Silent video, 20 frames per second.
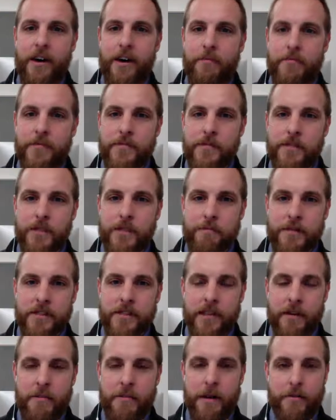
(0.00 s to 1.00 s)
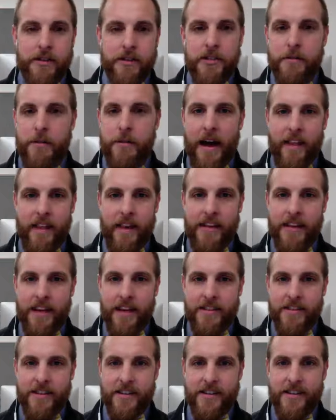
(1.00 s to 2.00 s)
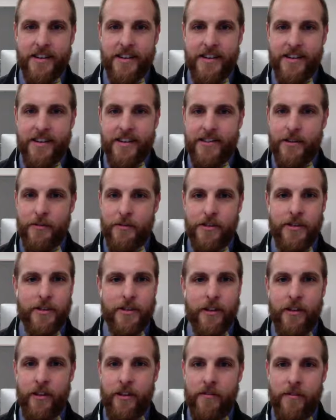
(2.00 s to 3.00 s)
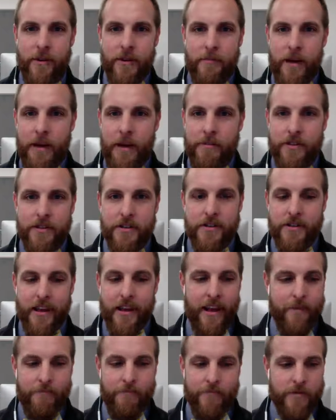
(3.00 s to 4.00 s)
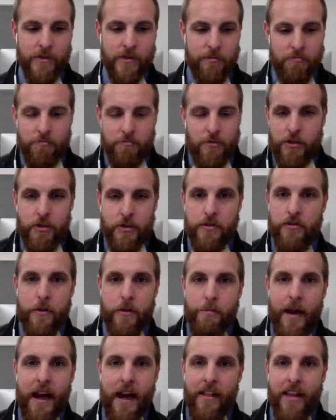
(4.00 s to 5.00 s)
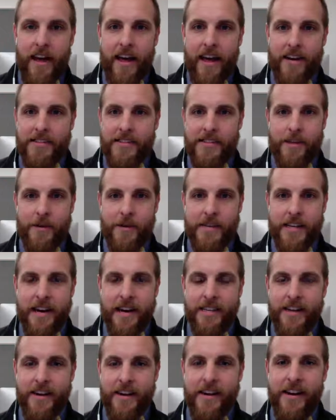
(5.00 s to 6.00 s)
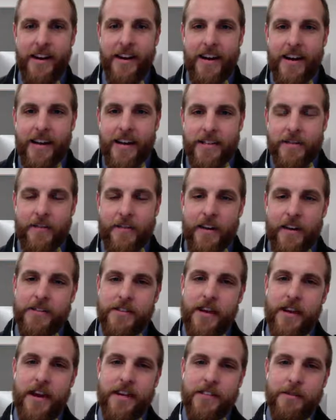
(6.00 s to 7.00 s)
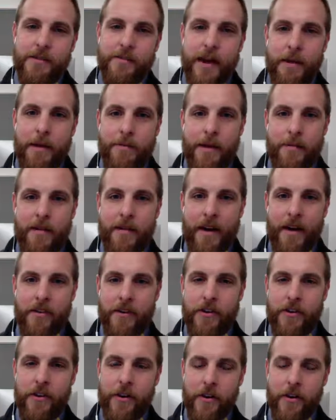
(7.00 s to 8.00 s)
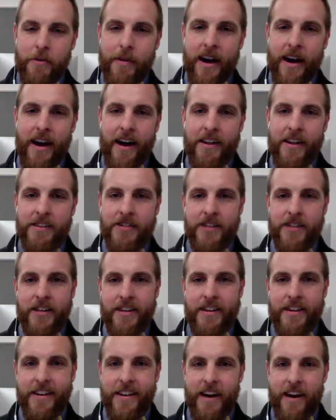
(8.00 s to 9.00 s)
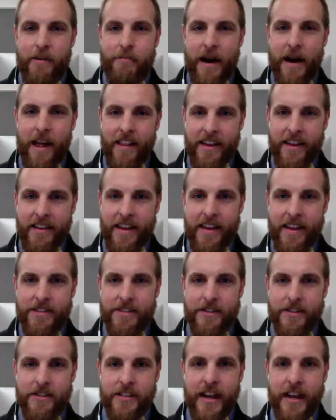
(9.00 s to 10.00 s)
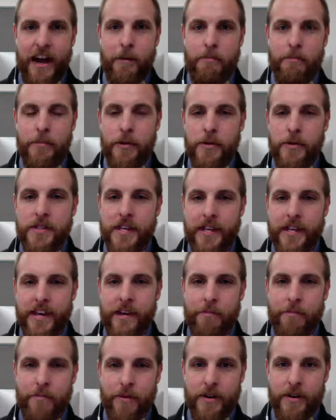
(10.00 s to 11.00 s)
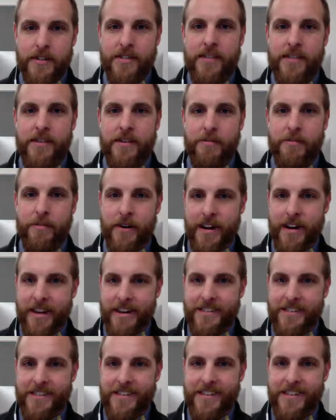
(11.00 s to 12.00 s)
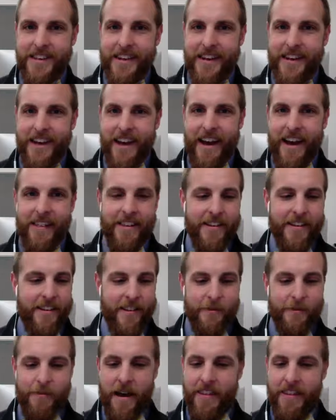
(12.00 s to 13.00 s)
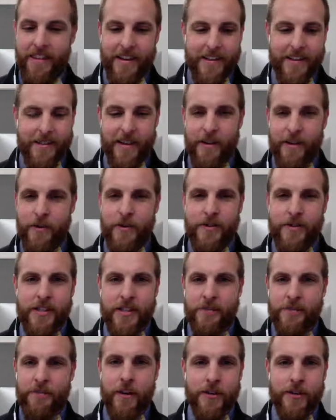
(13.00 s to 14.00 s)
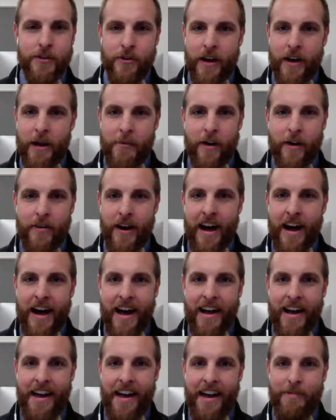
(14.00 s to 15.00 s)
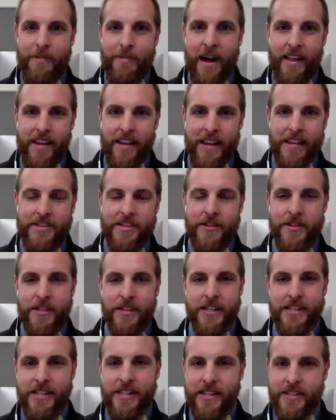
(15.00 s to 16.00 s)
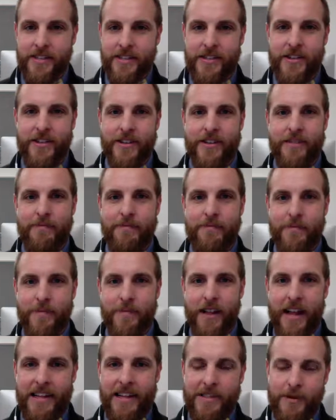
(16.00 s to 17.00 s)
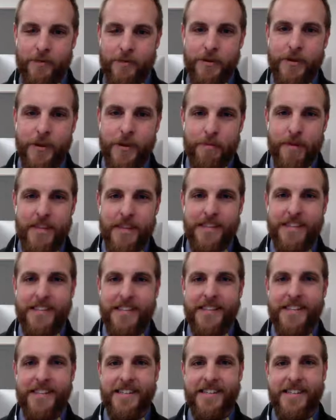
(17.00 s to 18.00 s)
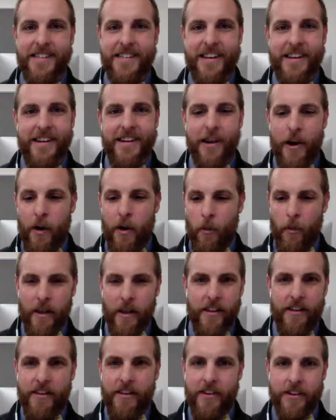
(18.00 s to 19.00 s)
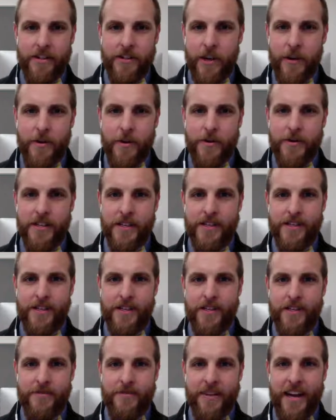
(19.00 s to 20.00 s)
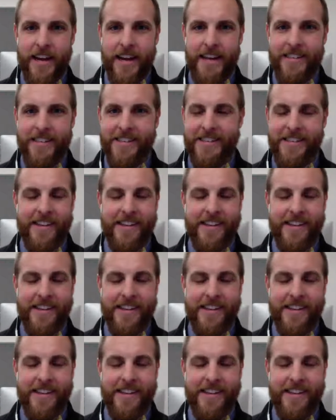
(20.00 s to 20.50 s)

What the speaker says: just present a paper. She's a ballet dancer. So when she started looking for a paper, she's like, just search for ballet and see what's out there. She found this awesome paper about the neurobiology of ballet dancers and how music imprints in their brains. And the methods, they use this functional MRI and had ballet dancers listening to certain classical music pieces and then wiggling their toes at certain rates. And